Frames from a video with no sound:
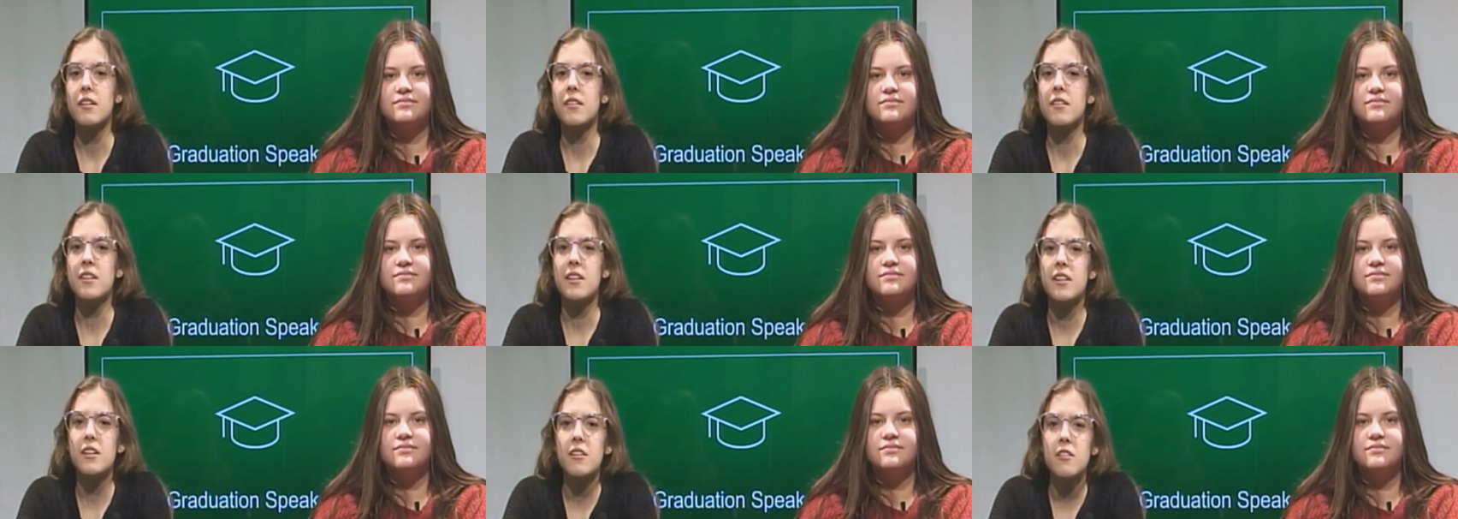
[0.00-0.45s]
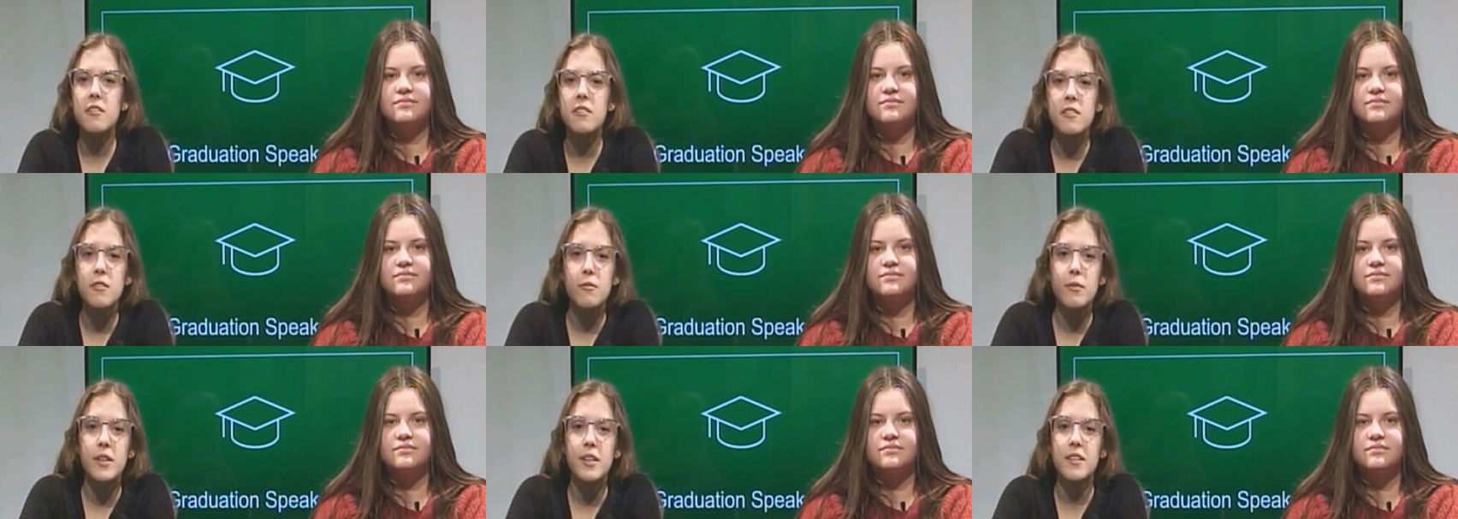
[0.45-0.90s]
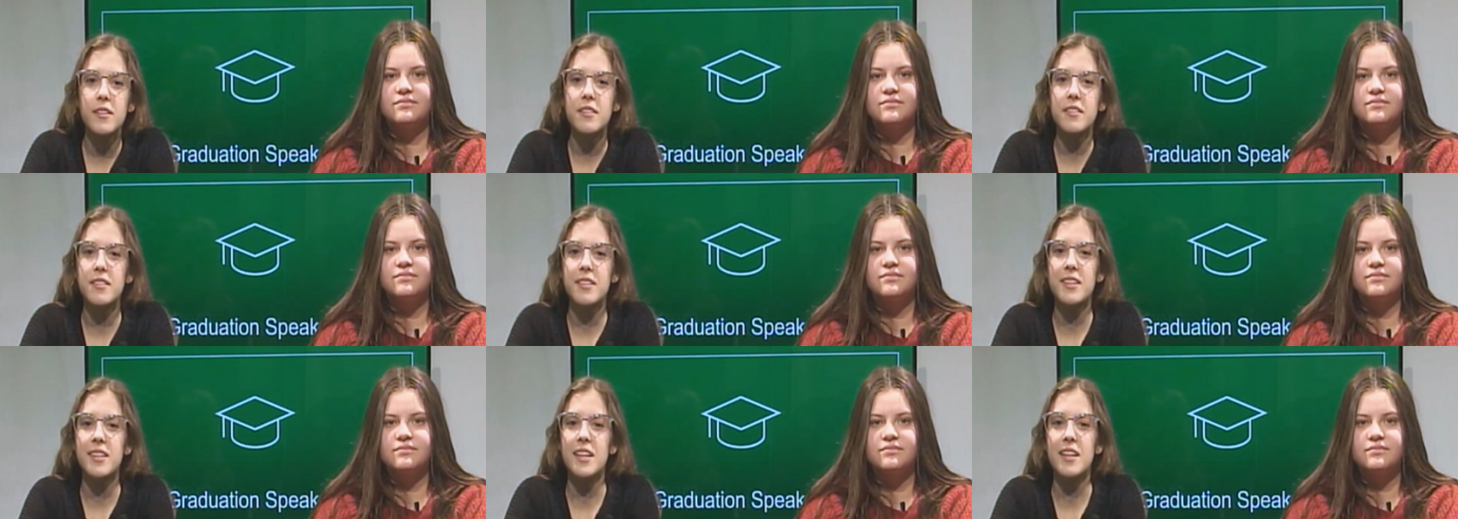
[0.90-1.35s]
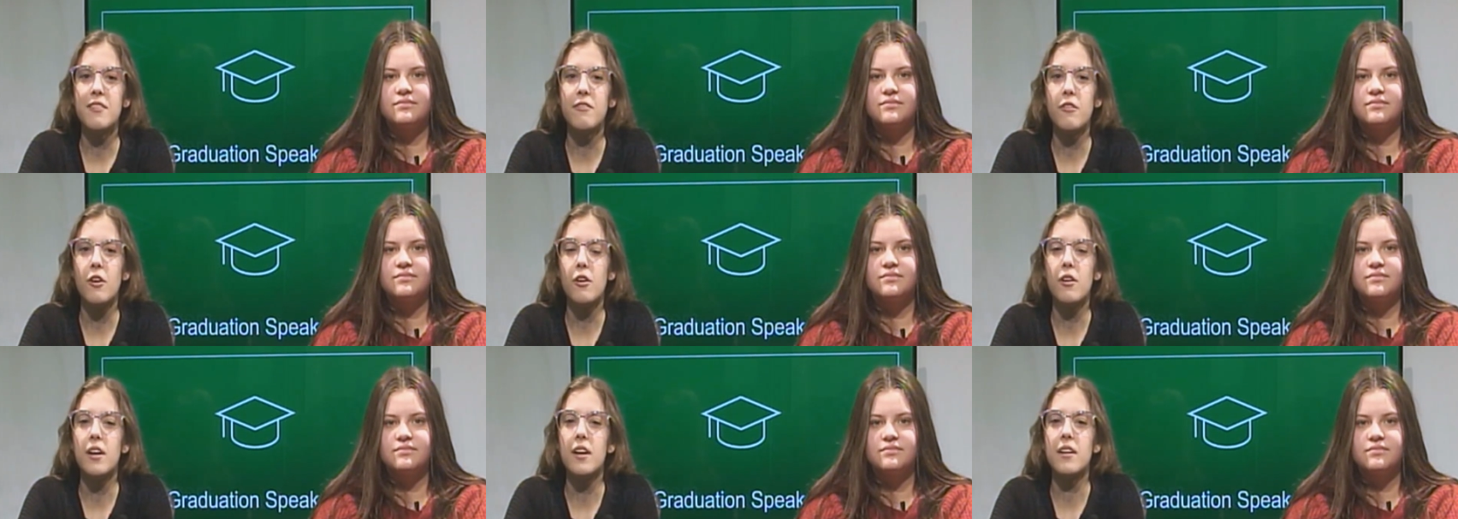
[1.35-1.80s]
Speaker 1: Seniors will then
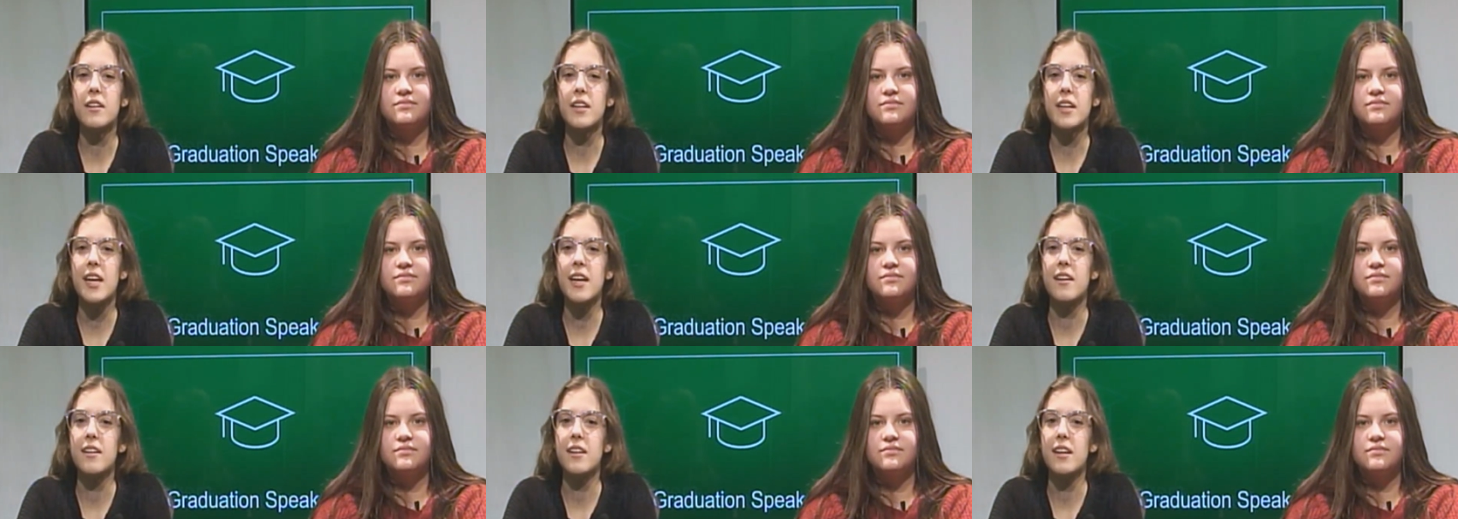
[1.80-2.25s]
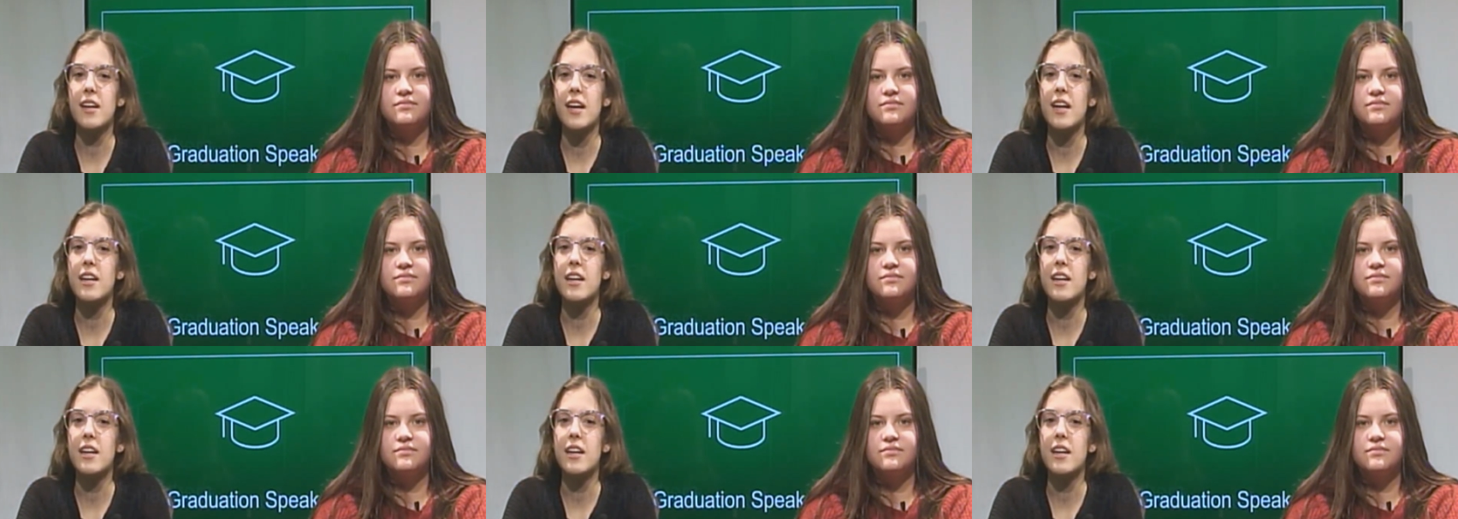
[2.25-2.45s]
vote on a candidate.